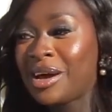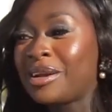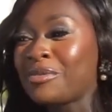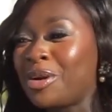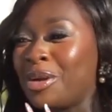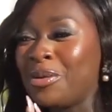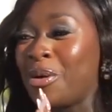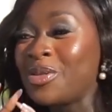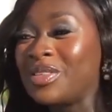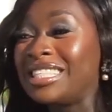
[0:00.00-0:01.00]
Now that I've got
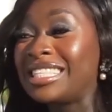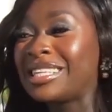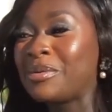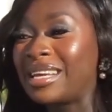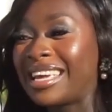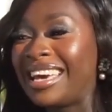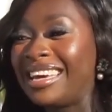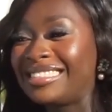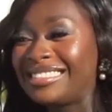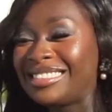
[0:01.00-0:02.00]
all the gist I want to
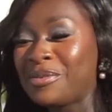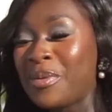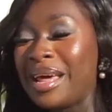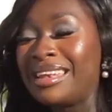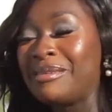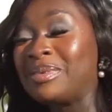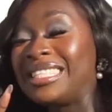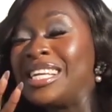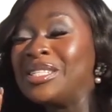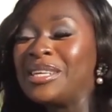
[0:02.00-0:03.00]
get,
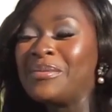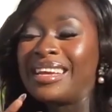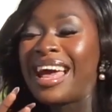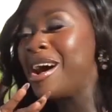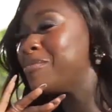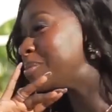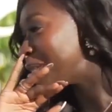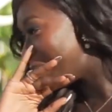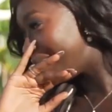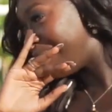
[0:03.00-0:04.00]
potentially when the album's
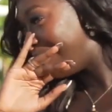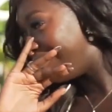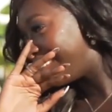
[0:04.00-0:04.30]
coming out.